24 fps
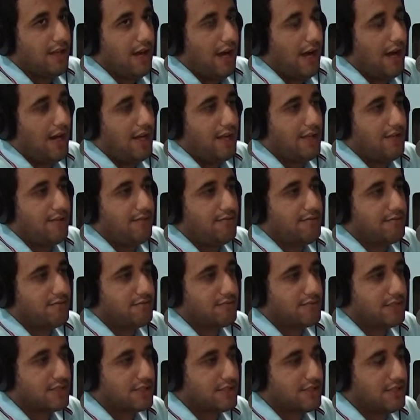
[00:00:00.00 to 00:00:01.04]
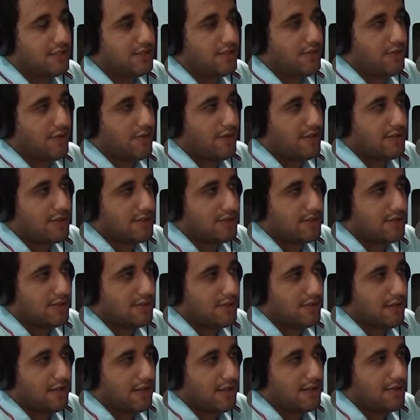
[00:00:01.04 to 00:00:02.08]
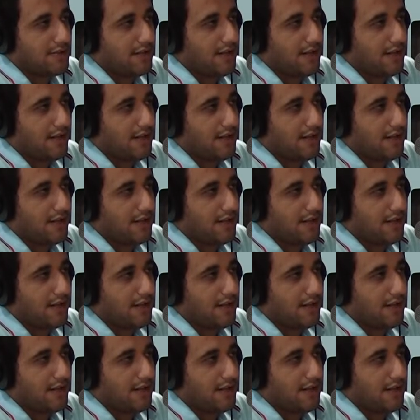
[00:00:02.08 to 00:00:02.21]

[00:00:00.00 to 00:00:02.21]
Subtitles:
I just didn't want to do that.